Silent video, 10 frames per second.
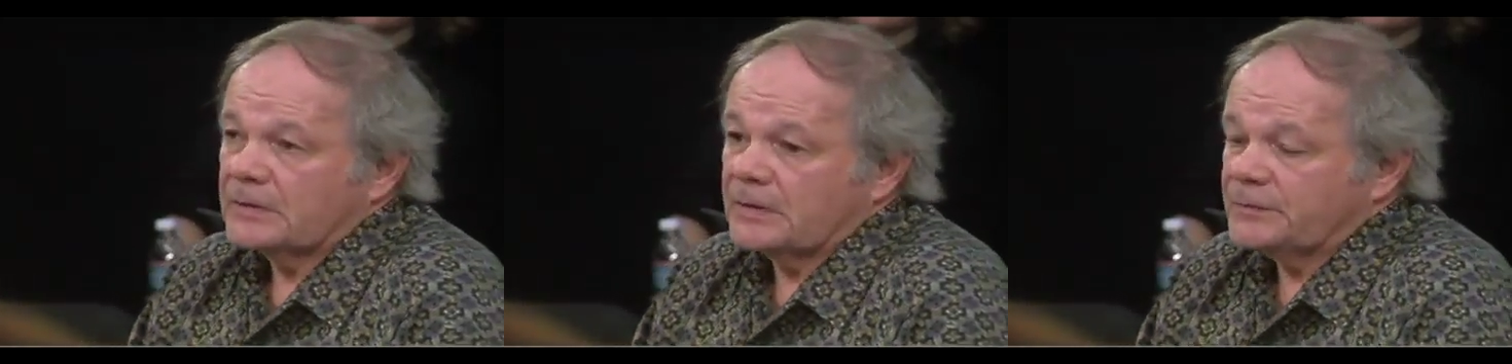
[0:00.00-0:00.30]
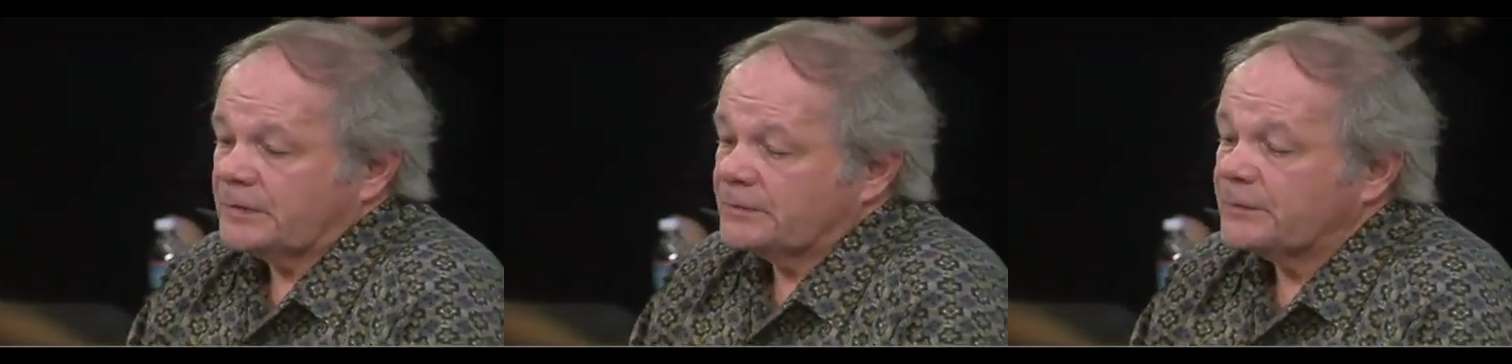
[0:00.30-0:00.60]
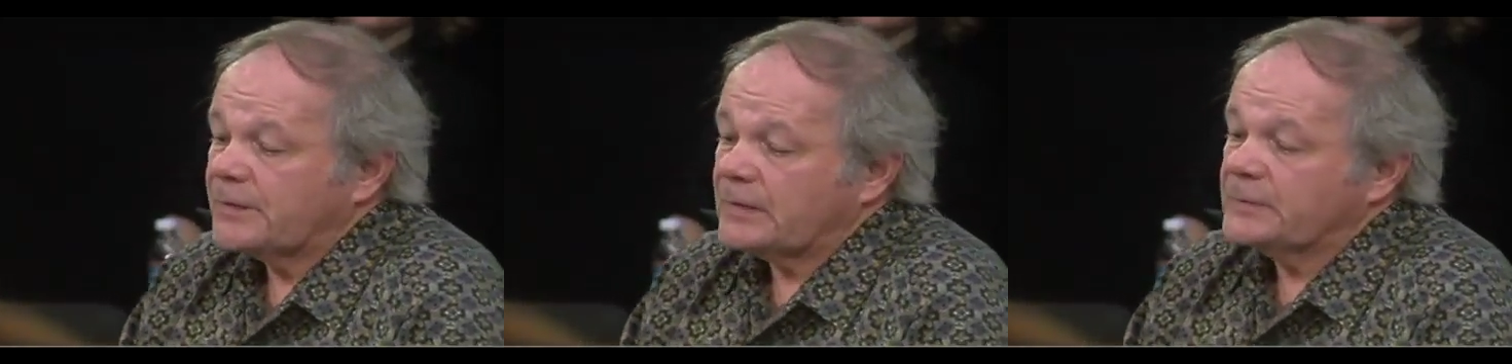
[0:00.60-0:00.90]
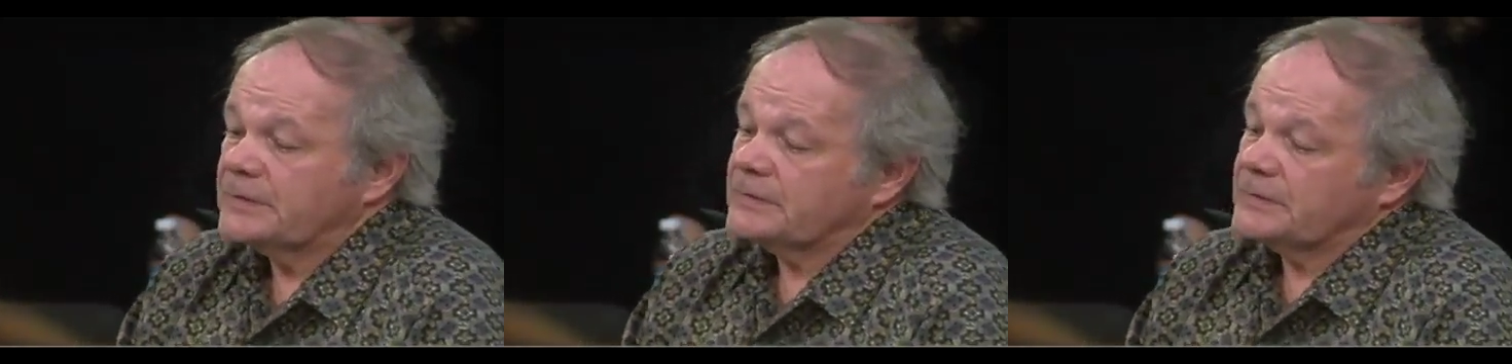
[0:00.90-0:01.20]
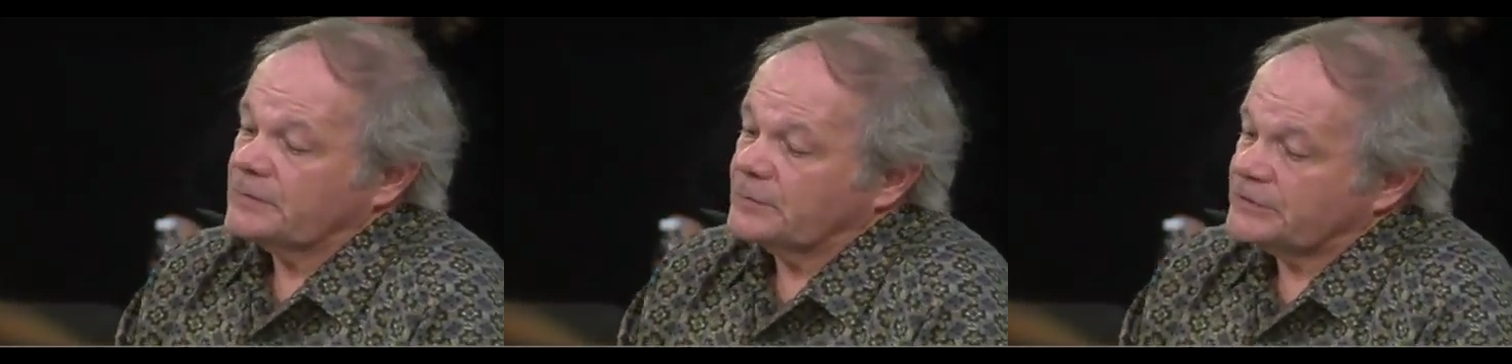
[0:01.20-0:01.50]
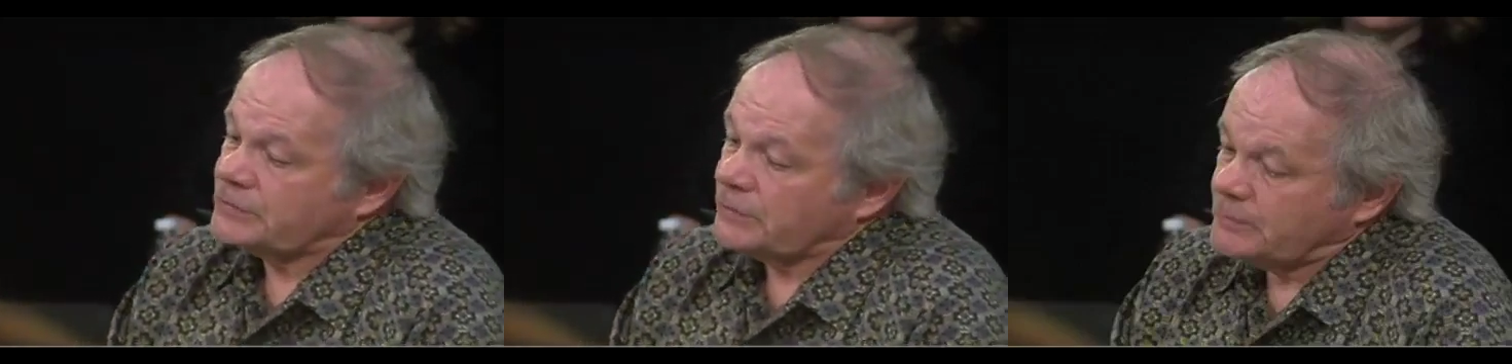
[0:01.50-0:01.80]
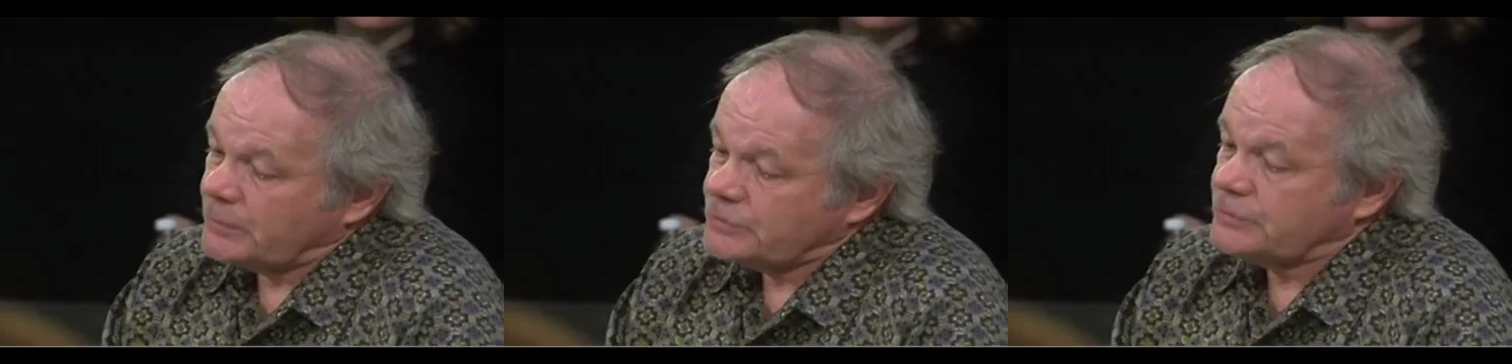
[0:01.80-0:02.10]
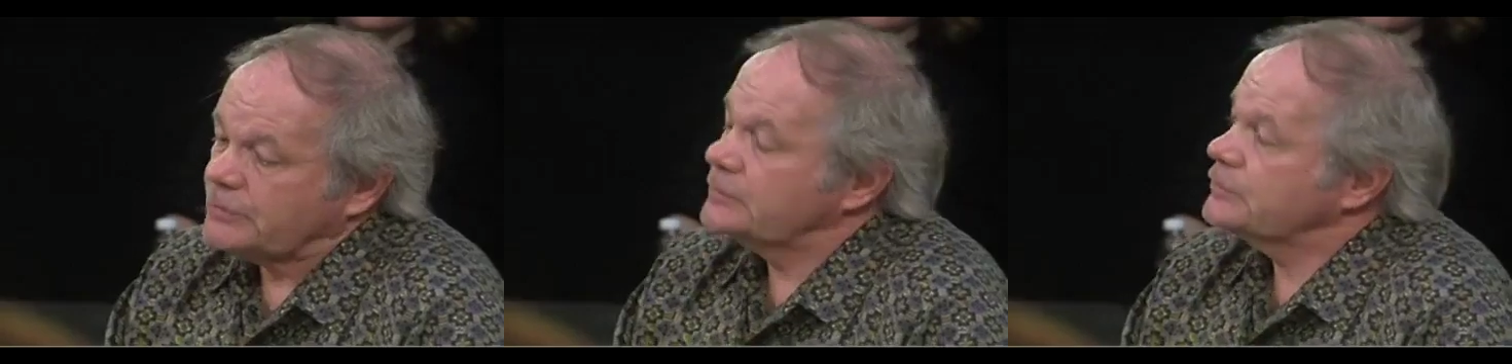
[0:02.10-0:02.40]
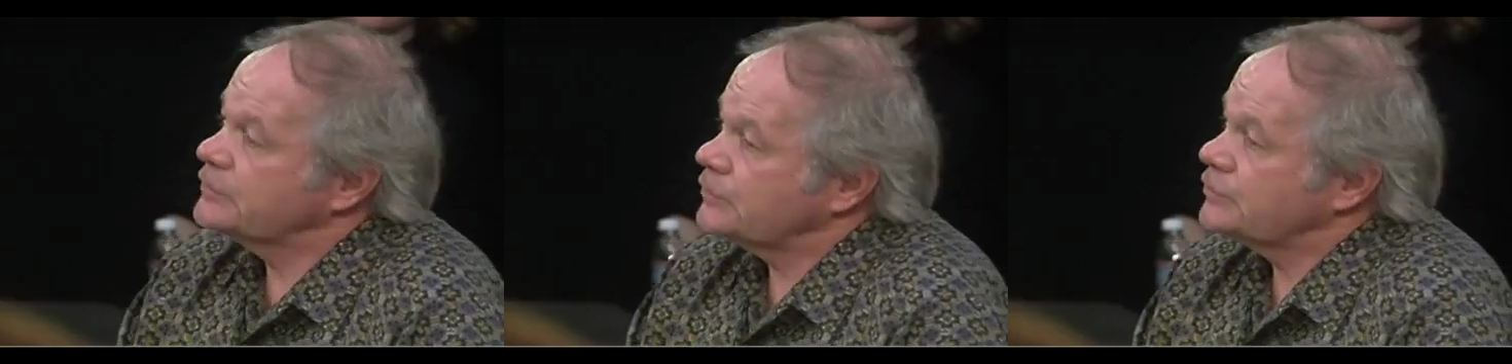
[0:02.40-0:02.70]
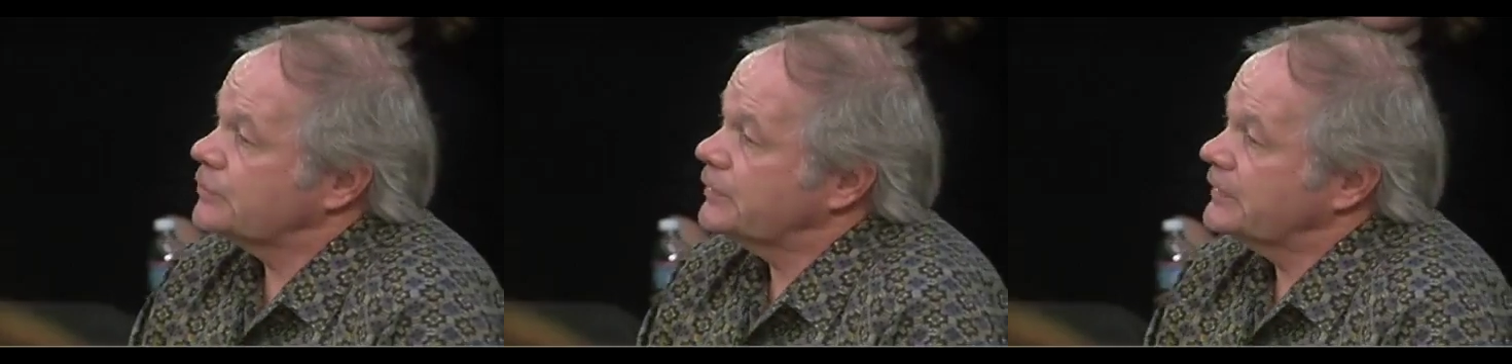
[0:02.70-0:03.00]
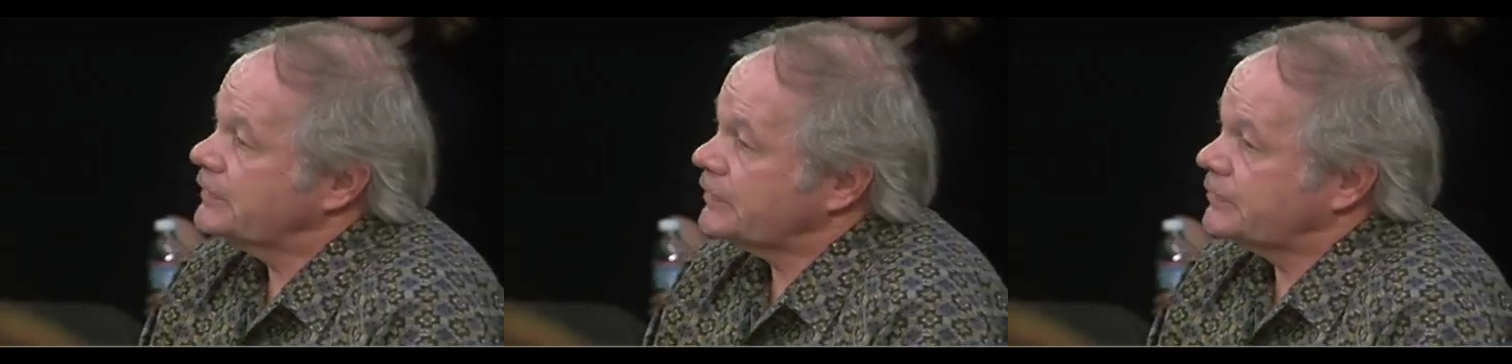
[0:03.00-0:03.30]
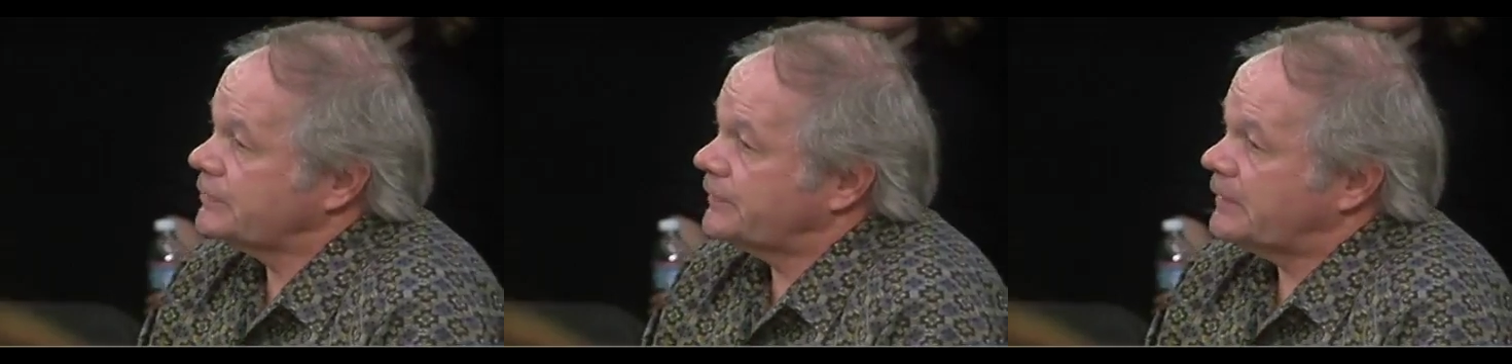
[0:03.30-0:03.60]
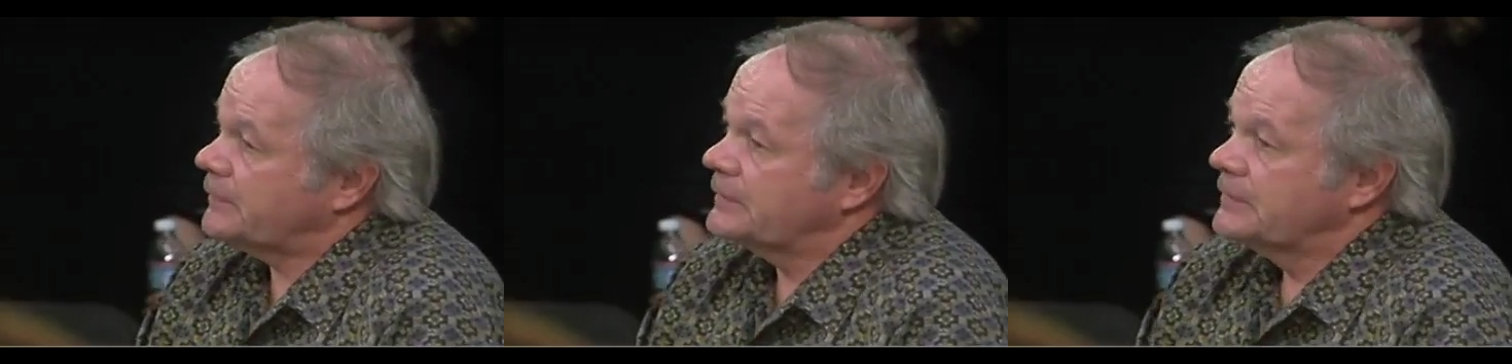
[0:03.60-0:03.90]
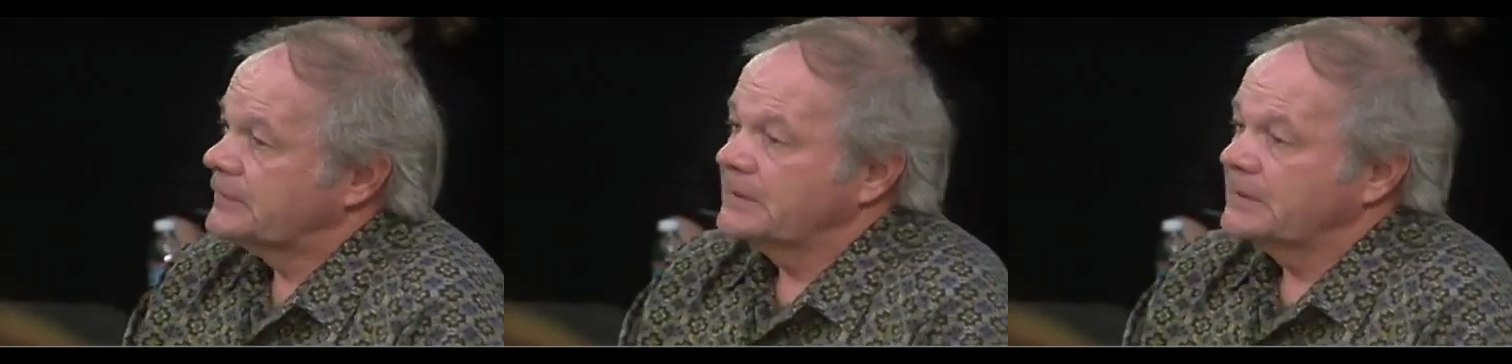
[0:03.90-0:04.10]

of development, which is our emotional, social, and sexual development.